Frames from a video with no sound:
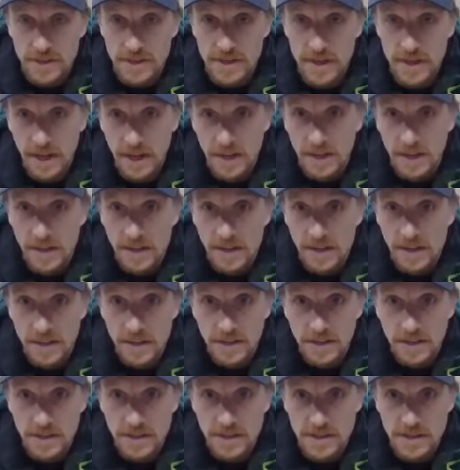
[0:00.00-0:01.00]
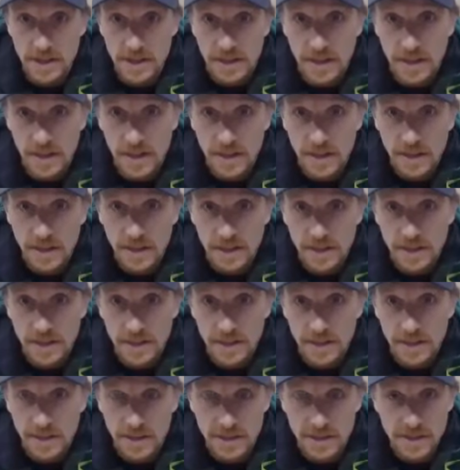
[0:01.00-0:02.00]
is that the skiing
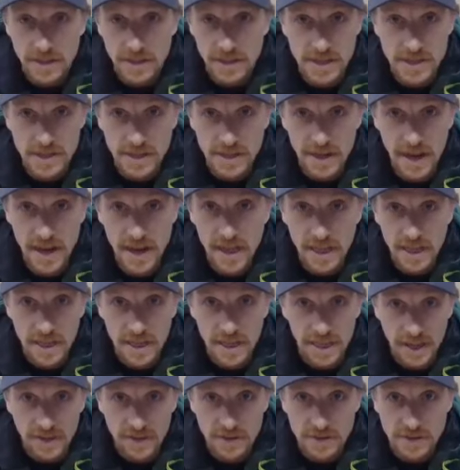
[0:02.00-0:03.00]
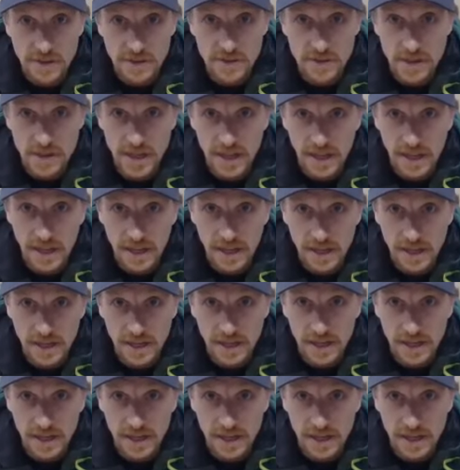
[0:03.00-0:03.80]
just isn't anything. There's no skiing.